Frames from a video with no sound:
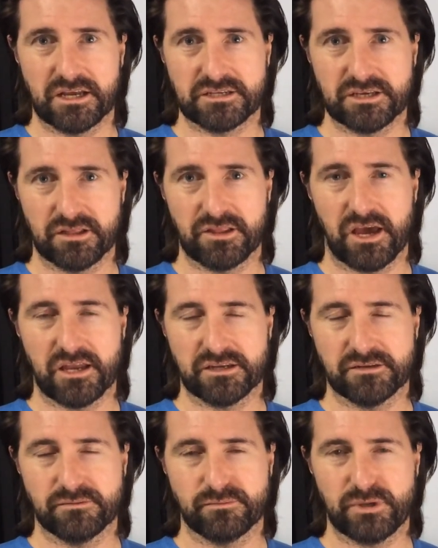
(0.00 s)
Till
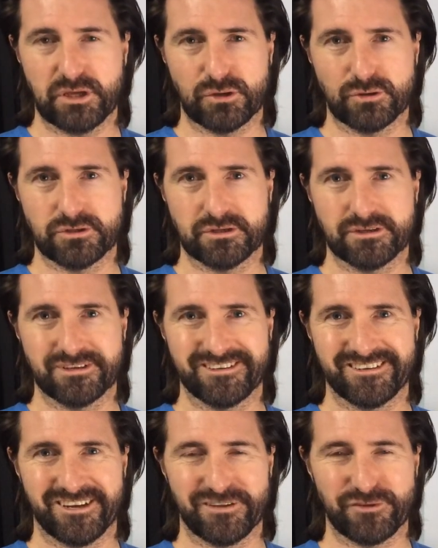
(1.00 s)
then, be good,
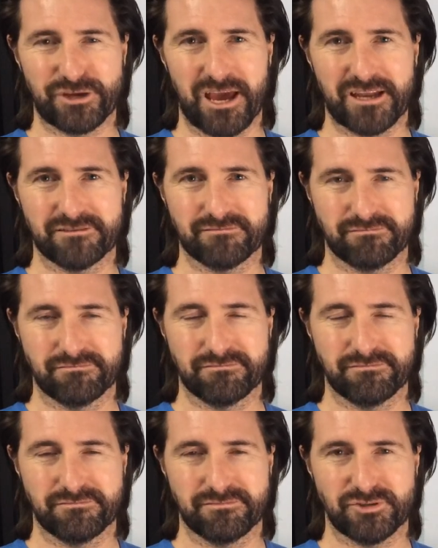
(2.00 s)
and if you can't,
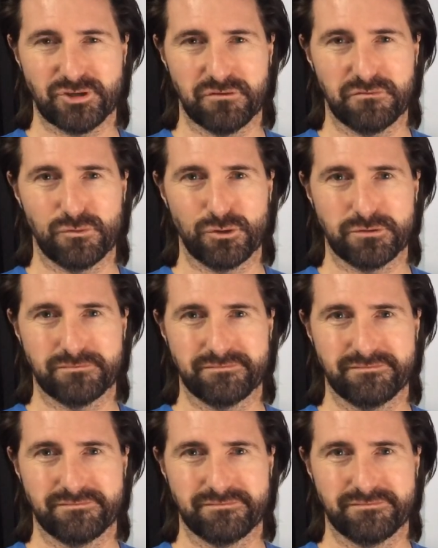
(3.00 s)
shout for.